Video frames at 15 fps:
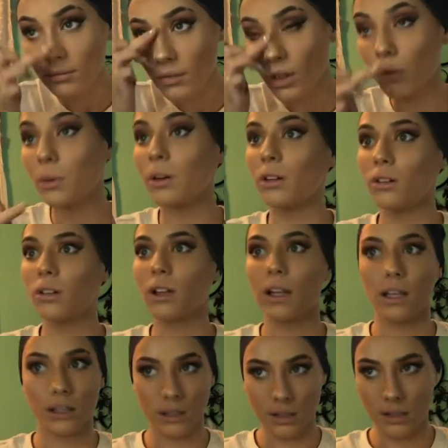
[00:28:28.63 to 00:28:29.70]
I don't want to look
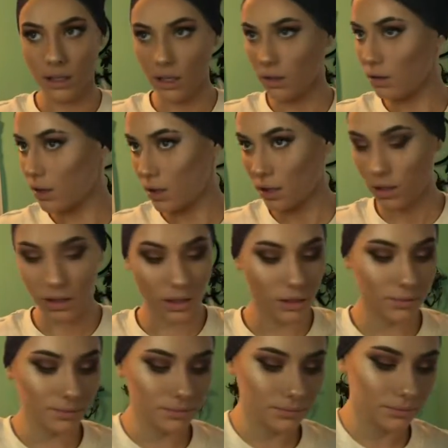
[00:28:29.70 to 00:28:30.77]
like insane or anything.